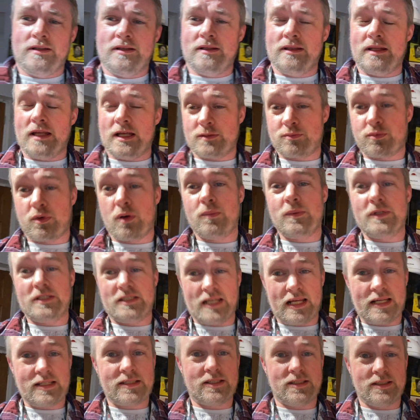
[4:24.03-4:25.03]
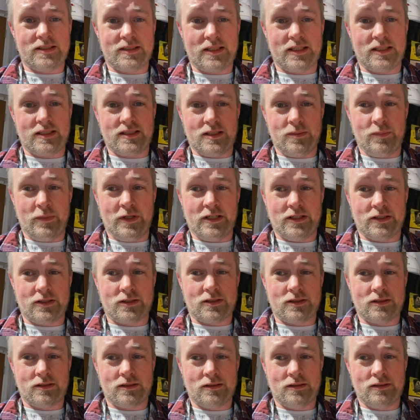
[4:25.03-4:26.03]
That's probably less than 60
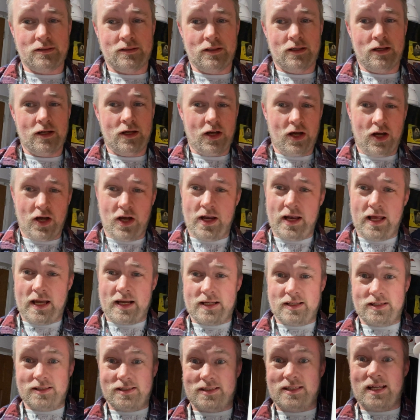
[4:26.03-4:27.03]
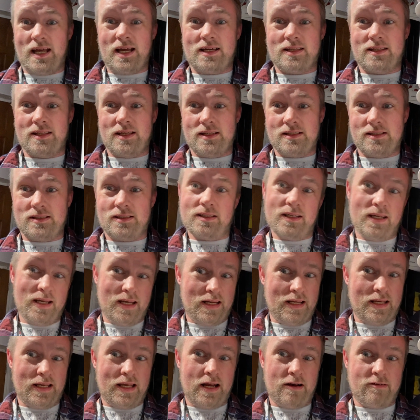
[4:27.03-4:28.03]
meals. And I can stack this in
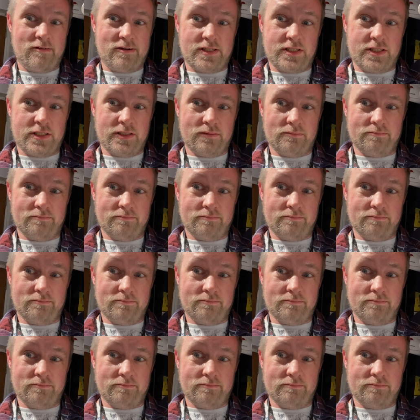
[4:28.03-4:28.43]
a garage.